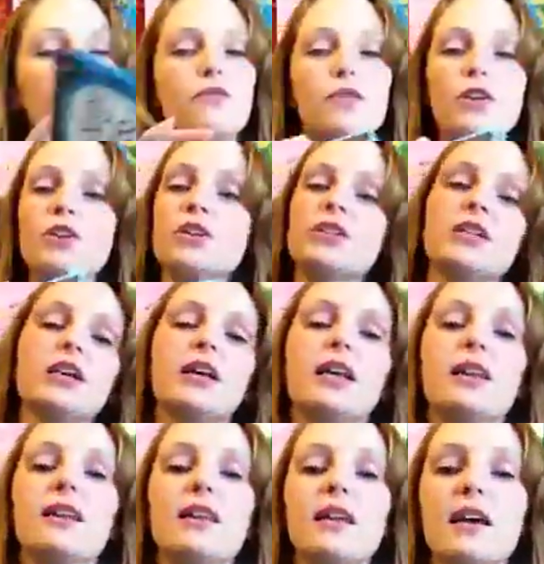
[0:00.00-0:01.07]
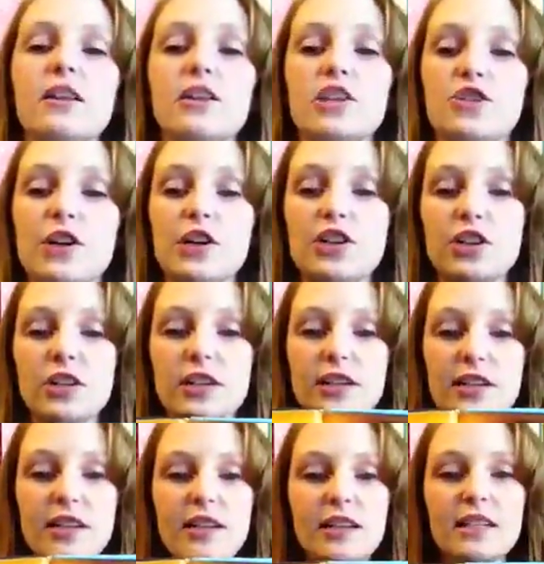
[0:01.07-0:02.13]
First, the
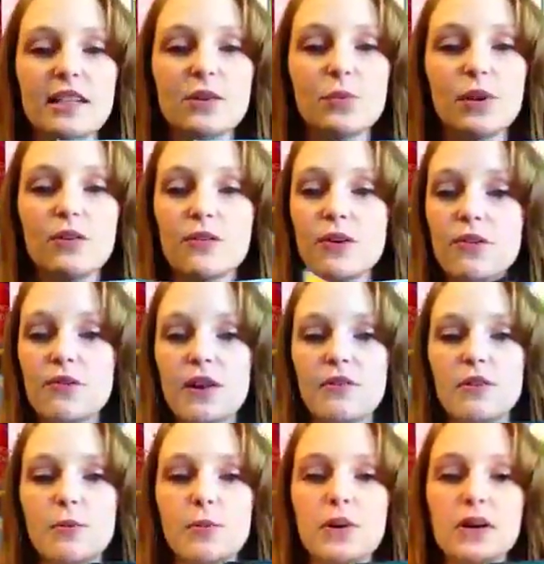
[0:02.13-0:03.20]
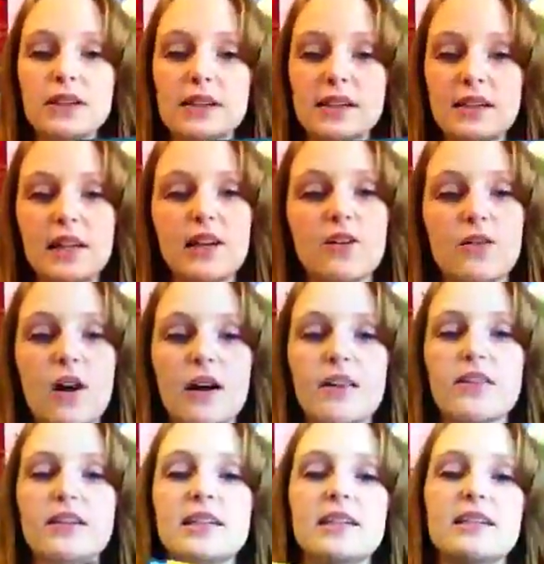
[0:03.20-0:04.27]
illustrations. This is one of her favorite books that's later on
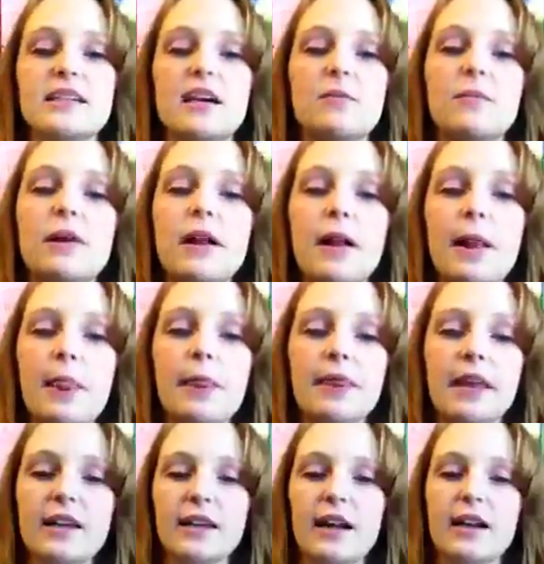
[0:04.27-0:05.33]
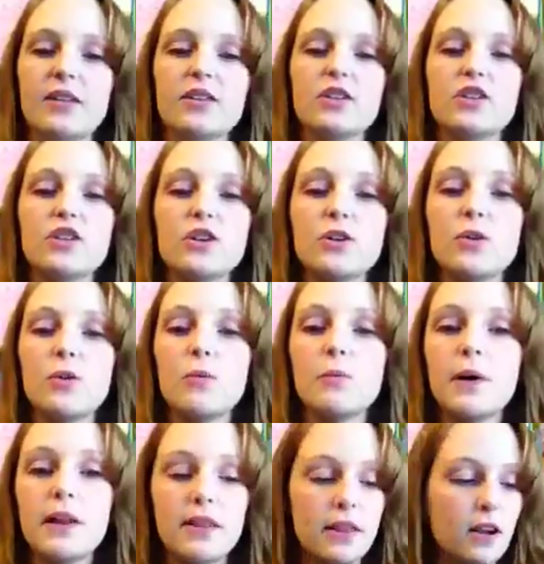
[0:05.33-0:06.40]
in the system, Late Night at the Zoo,
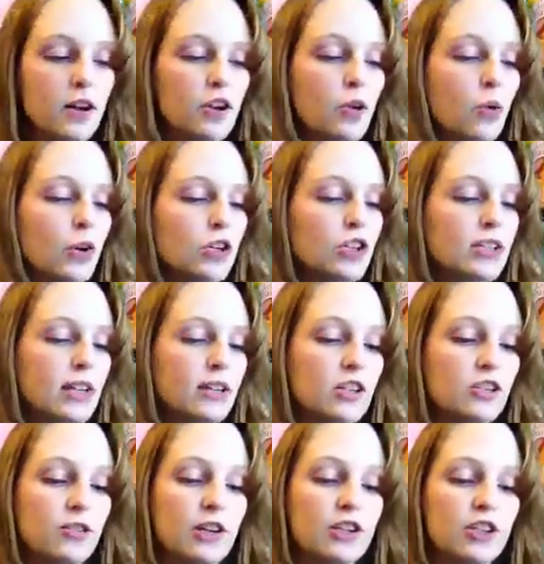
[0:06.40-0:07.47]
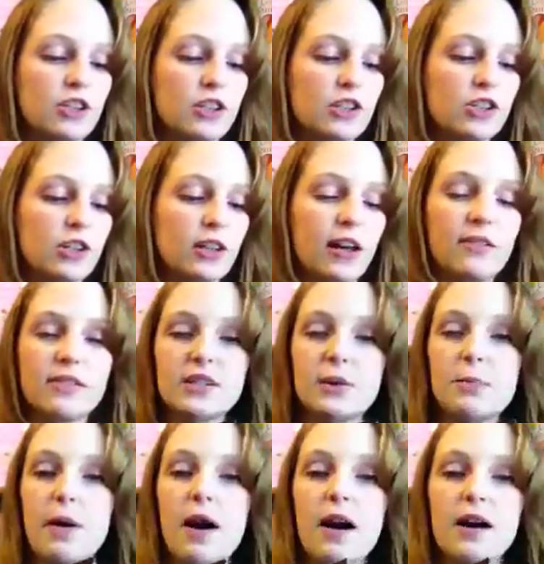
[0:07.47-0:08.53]
but they're gorgeous illustrations, and she loves
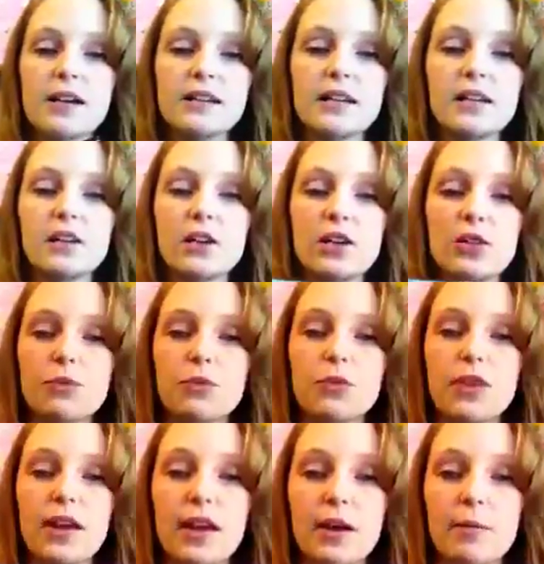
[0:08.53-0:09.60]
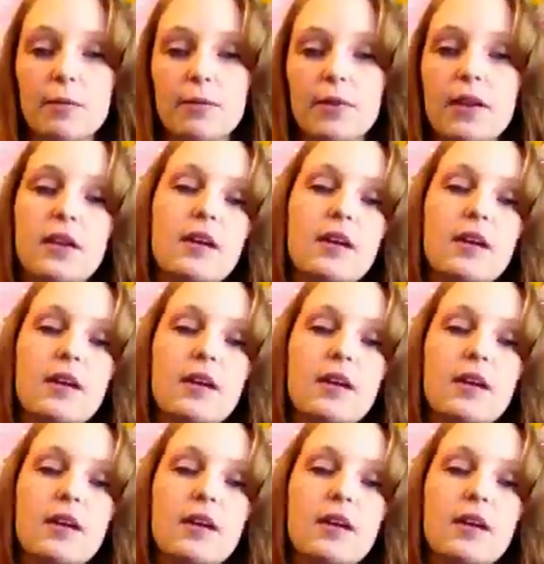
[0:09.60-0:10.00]
to pause and look through them